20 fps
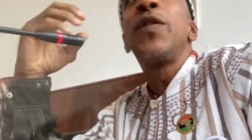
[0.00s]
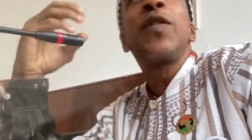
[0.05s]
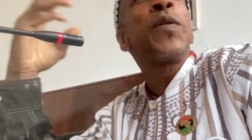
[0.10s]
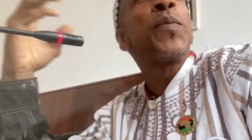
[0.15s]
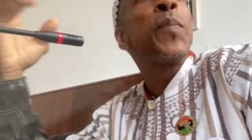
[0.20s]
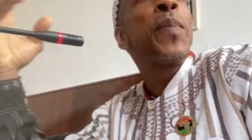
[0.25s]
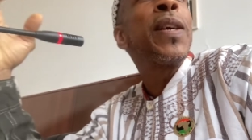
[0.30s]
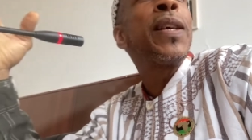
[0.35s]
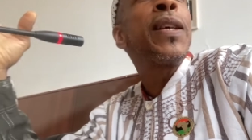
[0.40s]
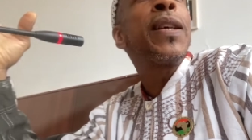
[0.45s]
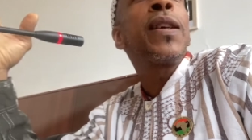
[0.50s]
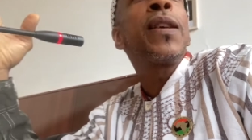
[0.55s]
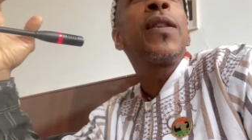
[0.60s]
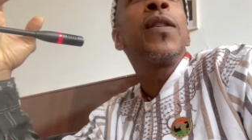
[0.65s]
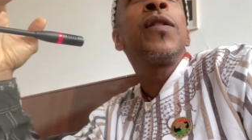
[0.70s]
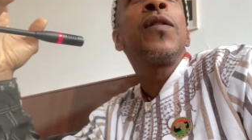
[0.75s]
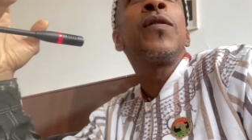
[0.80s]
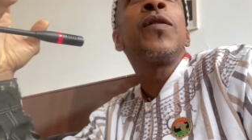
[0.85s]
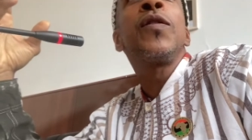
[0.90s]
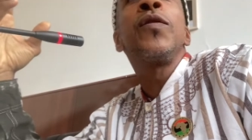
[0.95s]

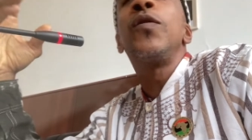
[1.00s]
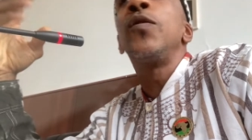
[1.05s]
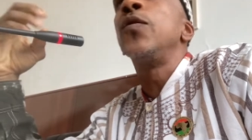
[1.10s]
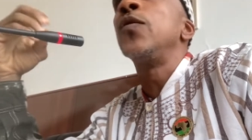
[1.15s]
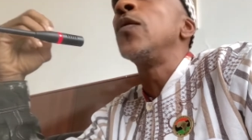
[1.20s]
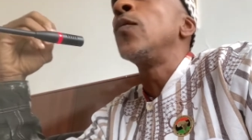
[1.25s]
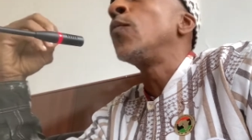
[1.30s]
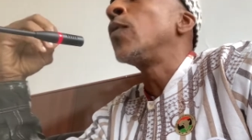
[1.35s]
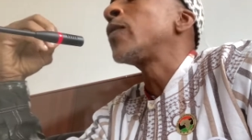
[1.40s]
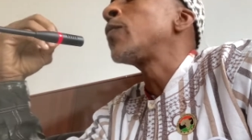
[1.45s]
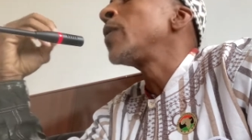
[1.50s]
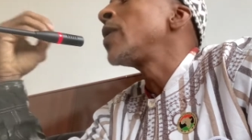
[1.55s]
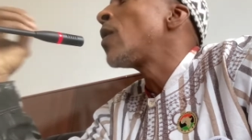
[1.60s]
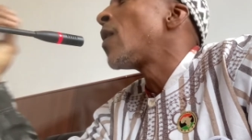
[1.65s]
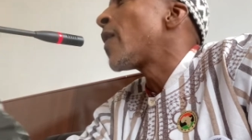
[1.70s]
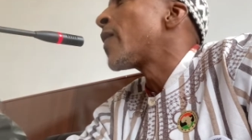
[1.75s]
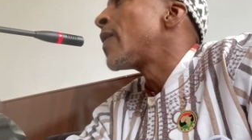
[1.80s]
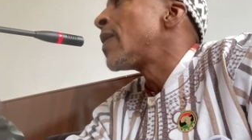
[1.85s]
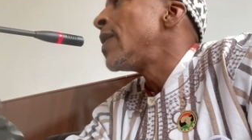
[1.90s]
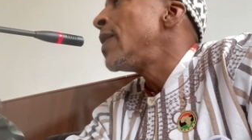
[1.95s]
speak to what we
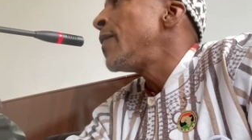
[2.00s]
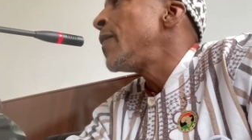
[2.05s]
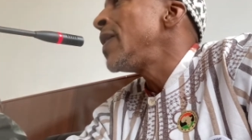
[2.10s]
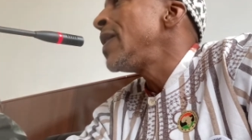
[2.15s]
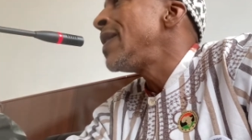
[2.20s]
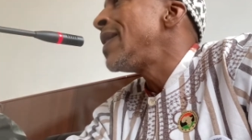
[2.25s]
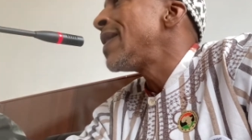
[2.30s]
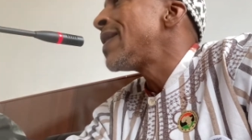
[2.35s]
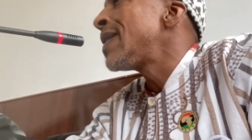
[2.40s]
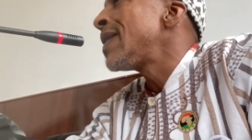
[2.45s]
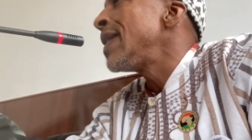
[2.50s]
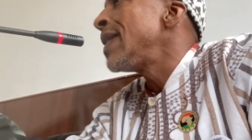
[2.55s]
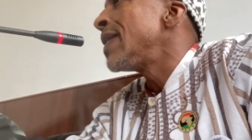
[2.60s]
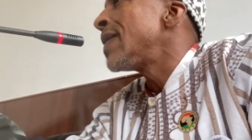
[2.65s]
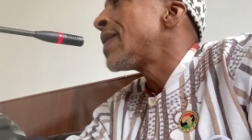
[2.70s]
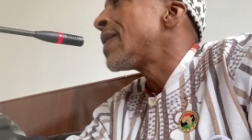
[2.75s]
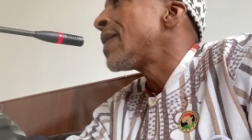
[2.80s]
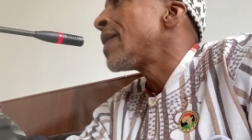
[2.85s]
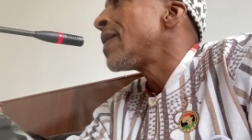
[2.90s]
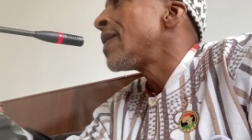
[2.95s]
call the living
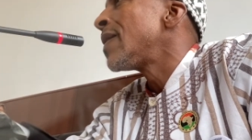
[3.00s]
deceased.